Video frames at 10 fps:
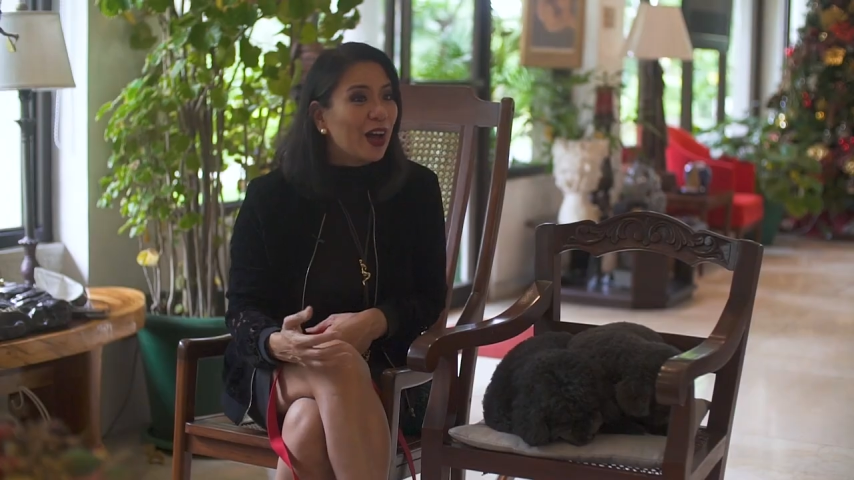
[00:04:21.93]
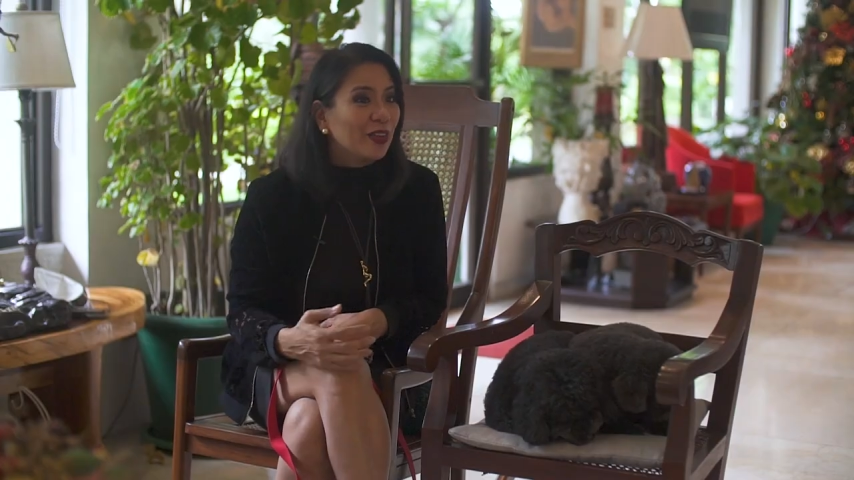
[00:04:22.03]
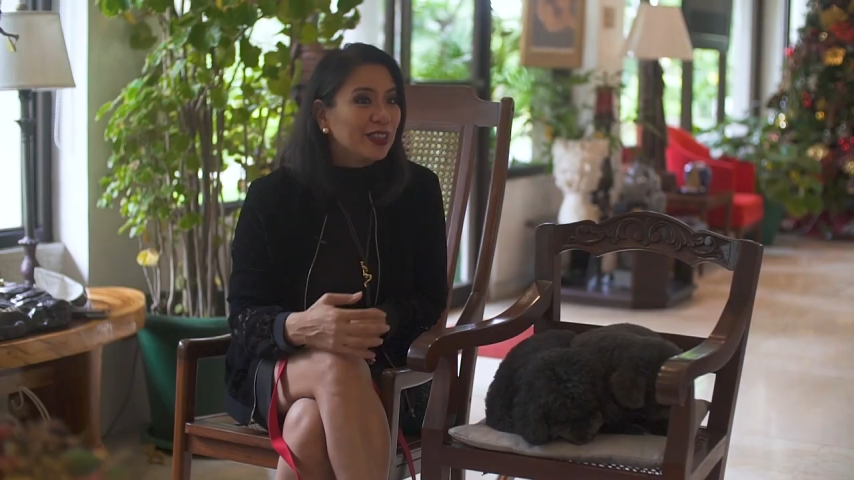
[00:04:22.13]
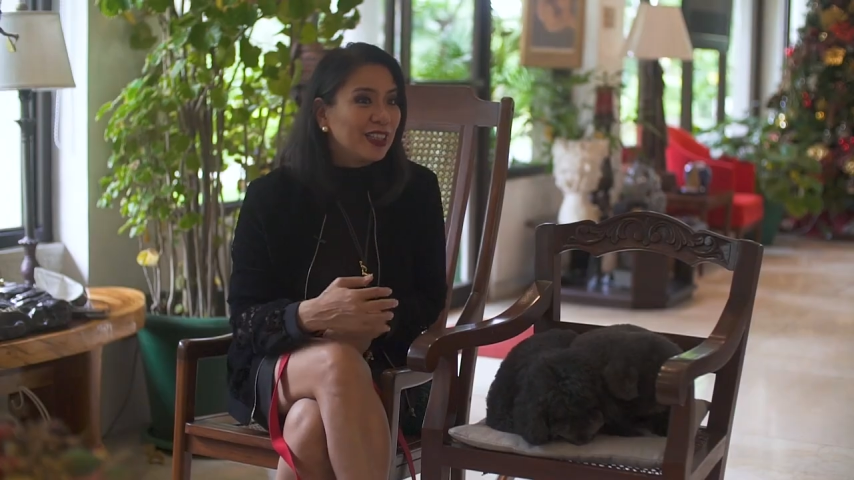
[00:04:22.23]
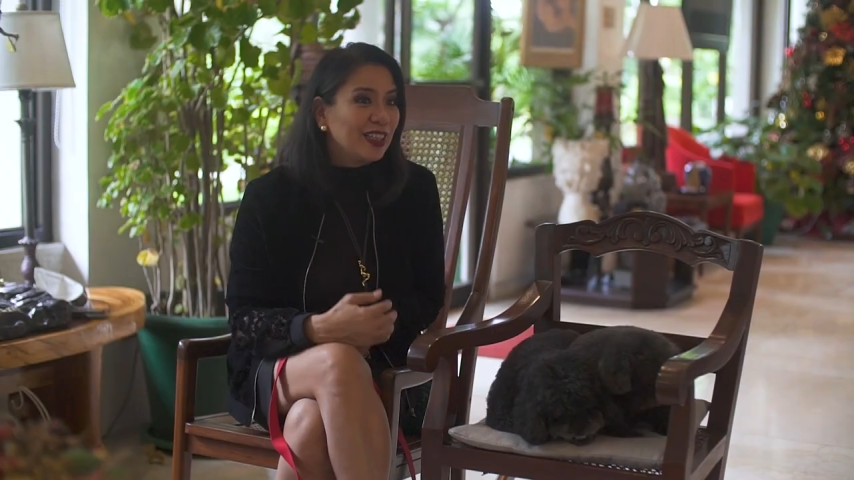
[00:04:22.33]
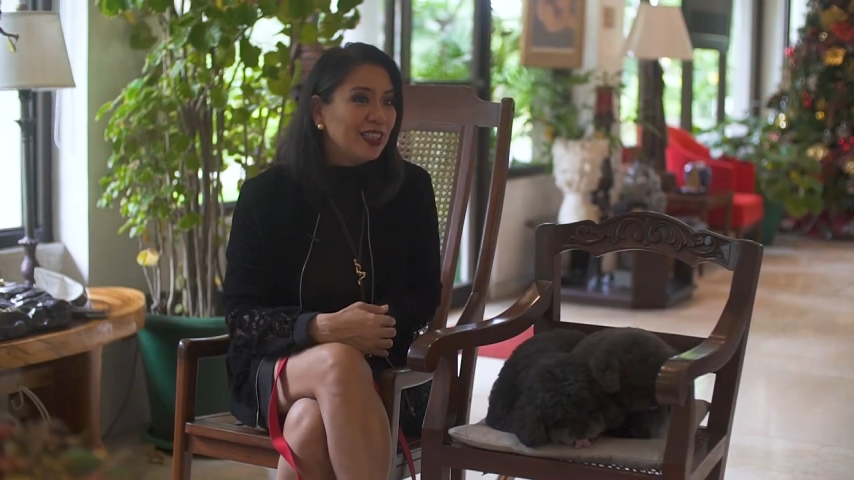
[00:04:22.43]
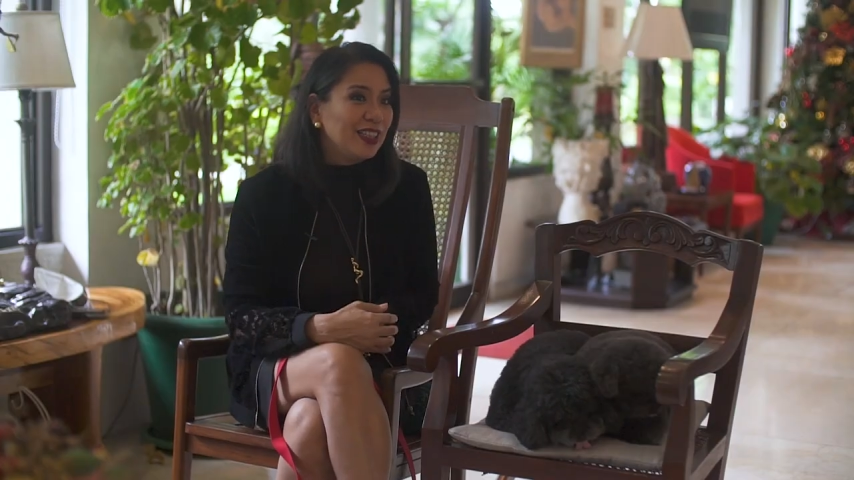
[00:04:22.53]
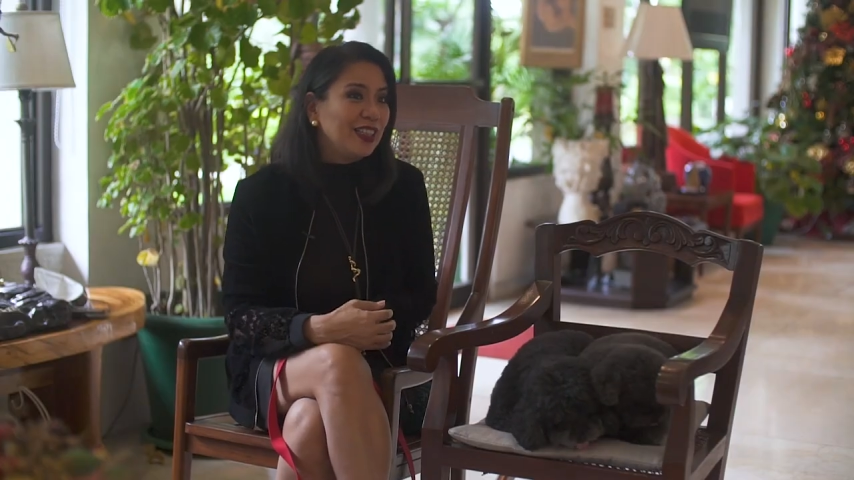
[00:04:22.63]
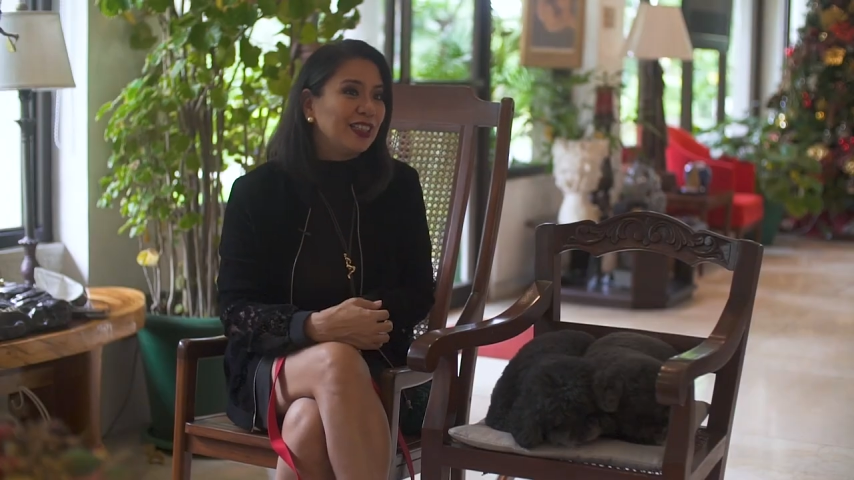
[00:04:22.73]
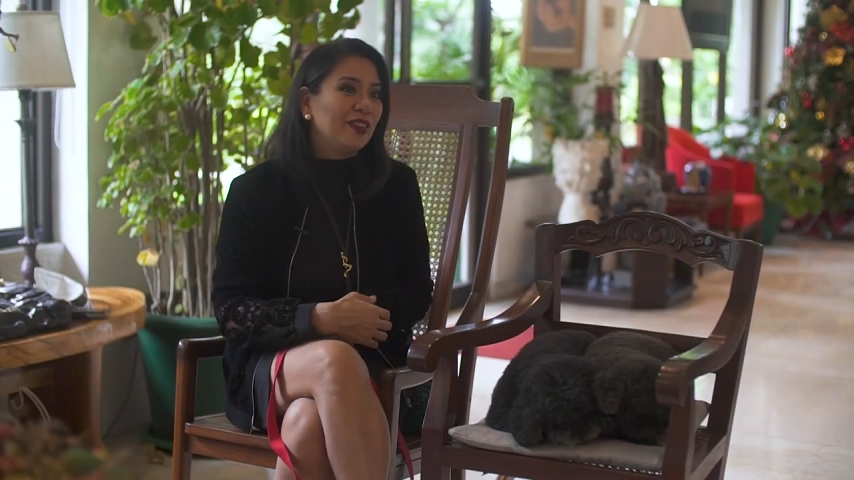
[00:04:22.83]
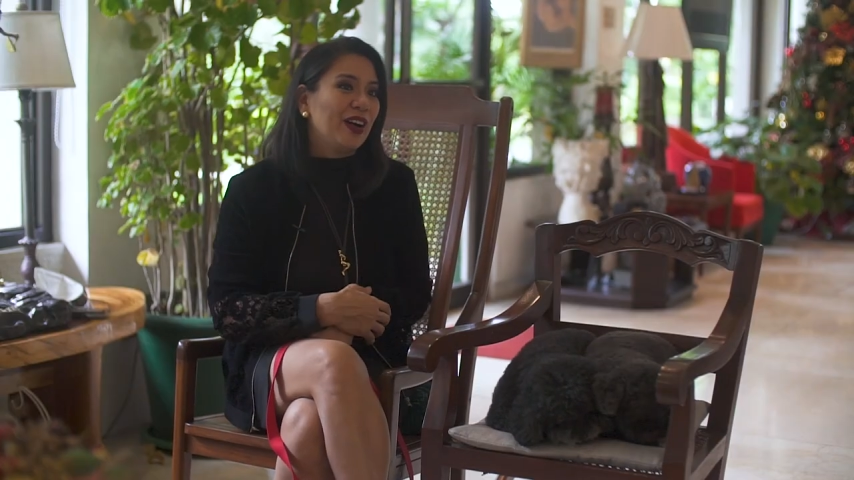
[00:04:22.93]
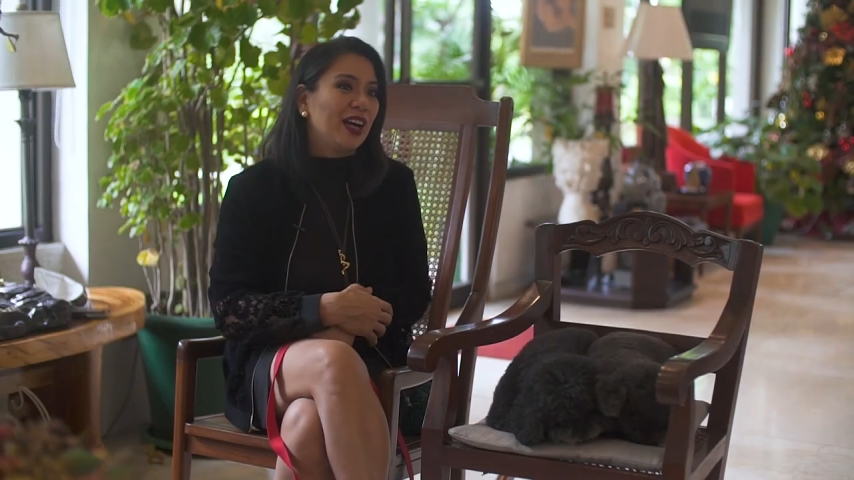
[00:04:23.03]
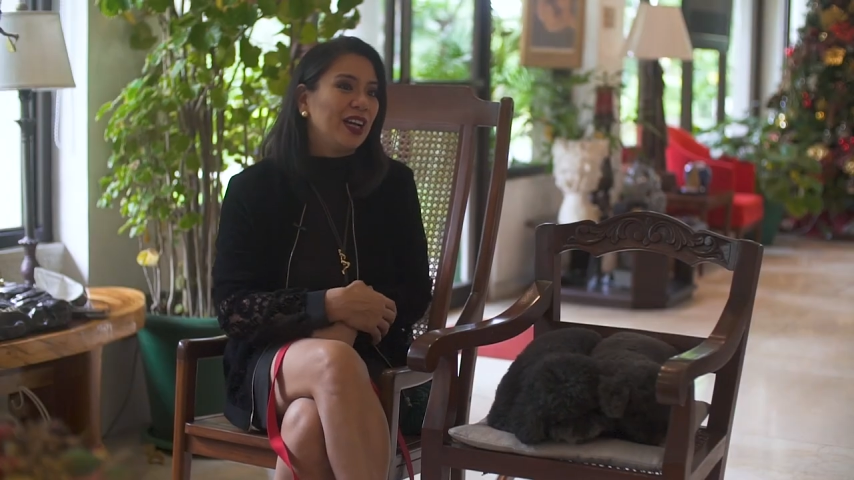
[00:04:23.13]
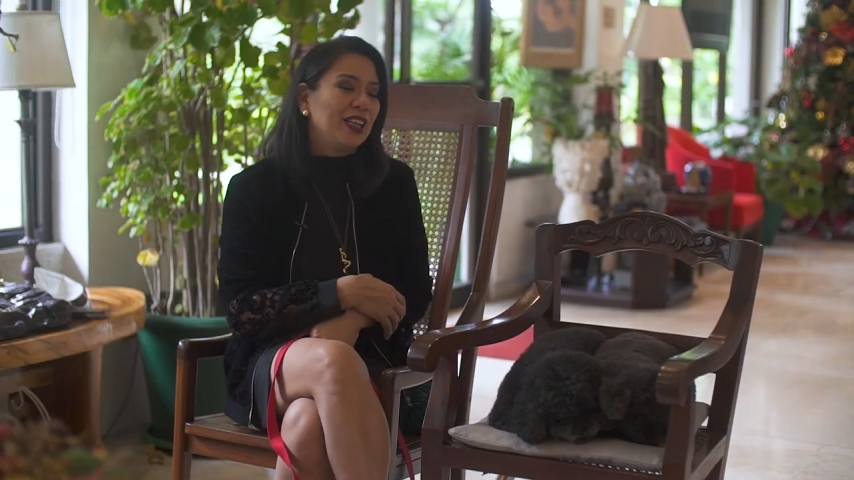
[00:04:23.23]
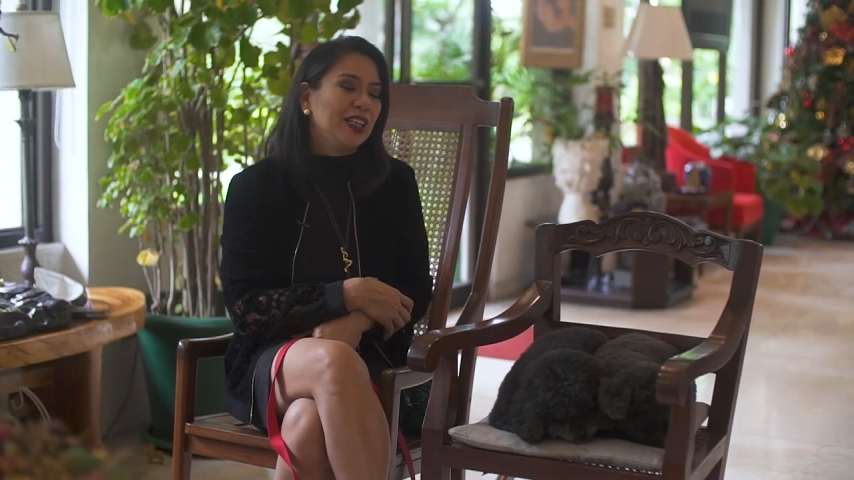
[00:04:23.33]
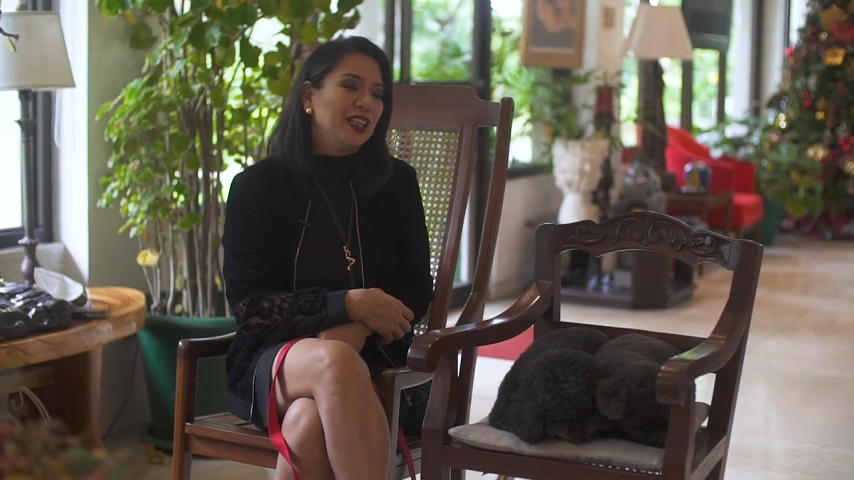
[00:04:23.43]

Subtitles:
counseling, di ba?